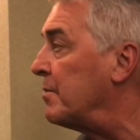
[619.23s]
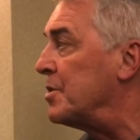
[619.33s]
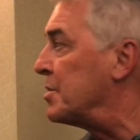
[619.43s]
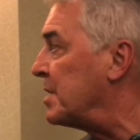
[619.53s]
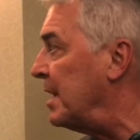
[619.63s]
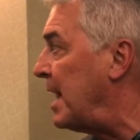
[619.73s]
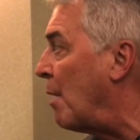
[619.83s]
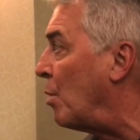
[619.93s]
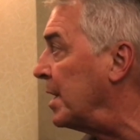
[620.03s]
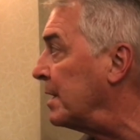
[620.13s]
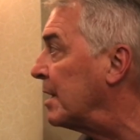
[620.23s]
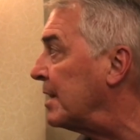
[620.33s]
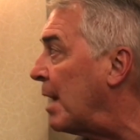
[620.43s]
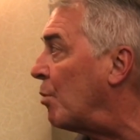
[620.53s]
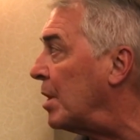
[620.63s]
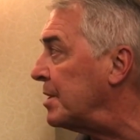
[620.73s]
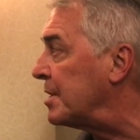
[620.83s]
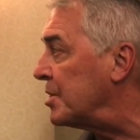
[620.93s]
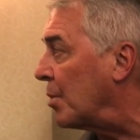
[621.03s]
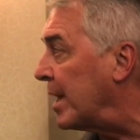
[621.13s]
just in that one
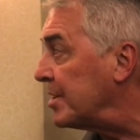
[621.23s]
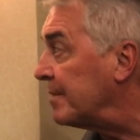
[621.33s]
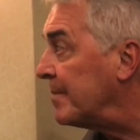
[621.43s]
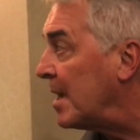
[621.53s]
situation.